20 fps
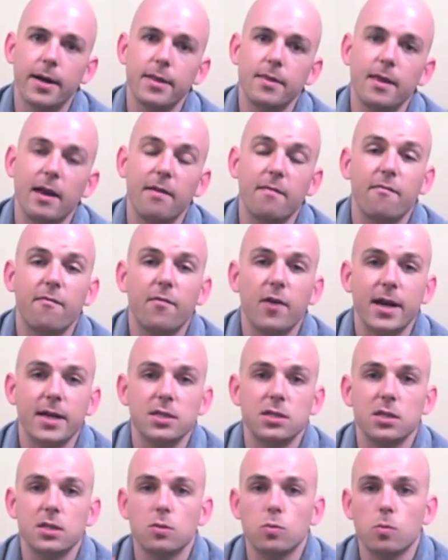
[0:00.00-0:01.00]
that
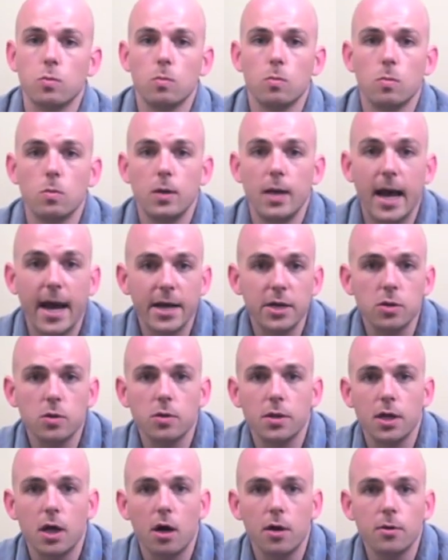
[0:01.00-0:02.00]
flexes
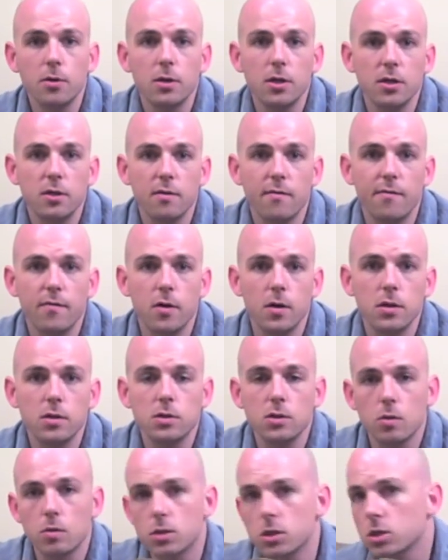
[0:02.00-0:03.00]
naturally underneath the foot,
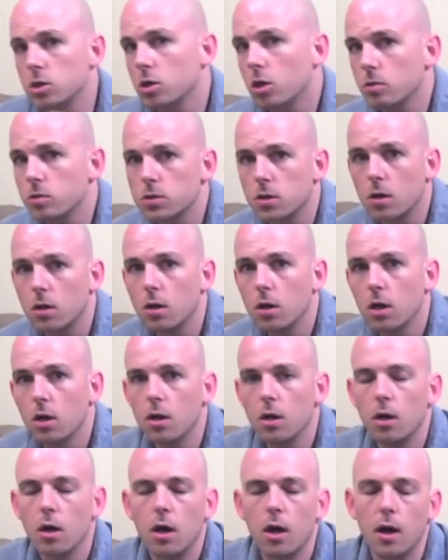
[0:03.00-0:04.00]
so it's closer
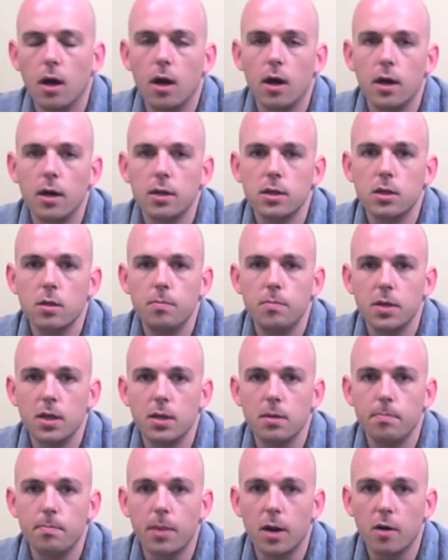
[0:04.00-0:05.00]
to
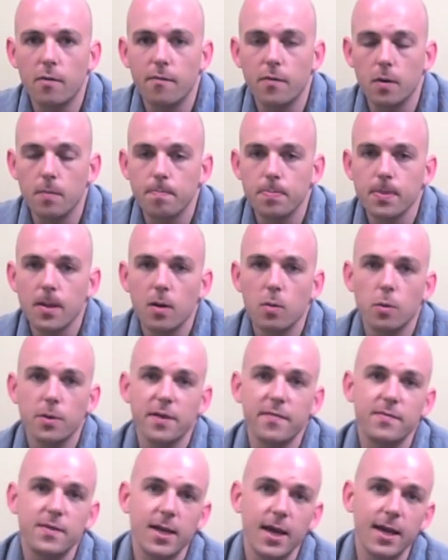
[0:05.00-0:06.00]
being barefoot. Well,
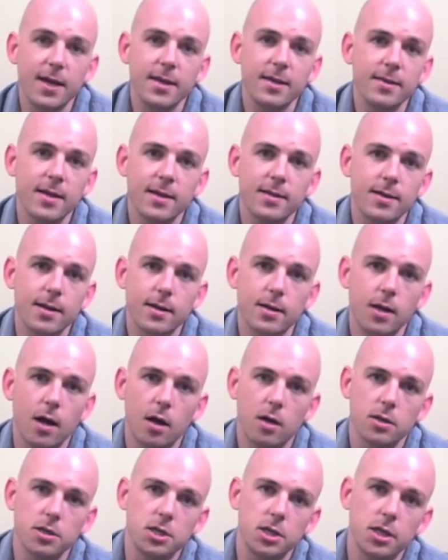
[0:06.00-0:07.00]
they've taken that
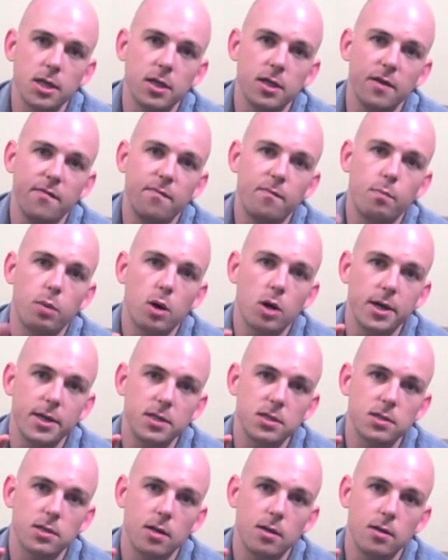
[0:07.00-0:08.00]
technology and they've
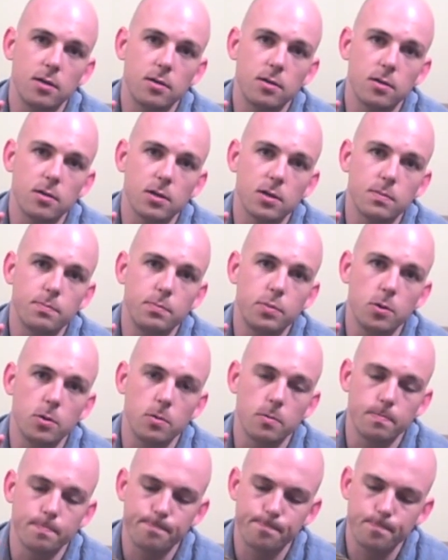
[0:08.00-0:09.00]
placed it into this
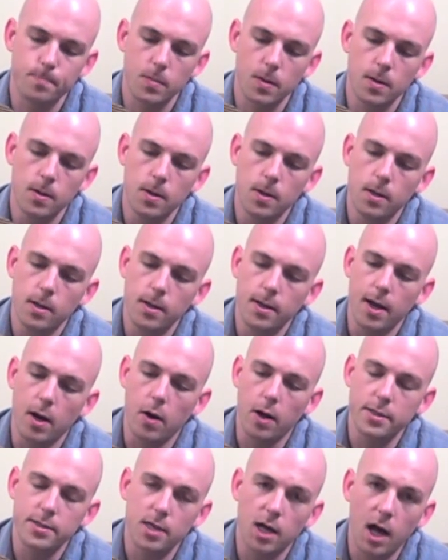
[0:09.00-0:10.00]
boot.
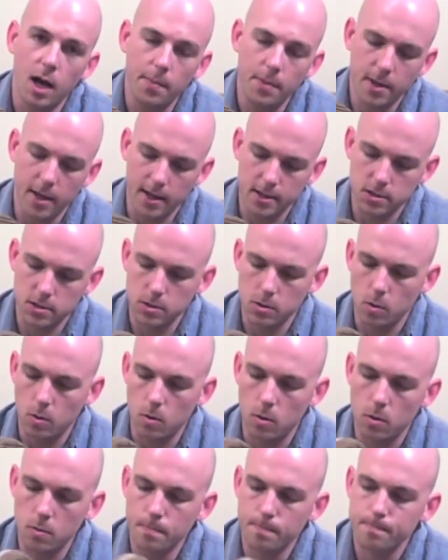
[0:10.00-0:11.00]
Now, on top of that
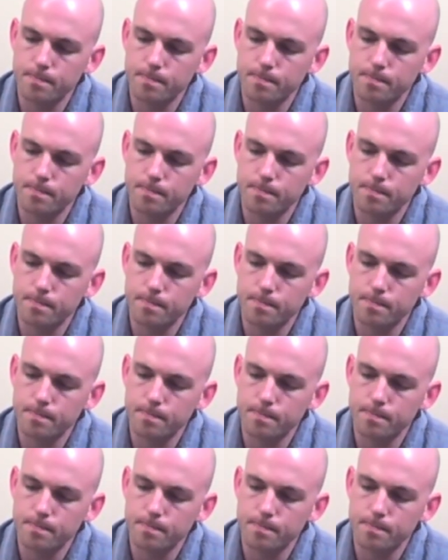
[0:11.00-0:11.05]
sole,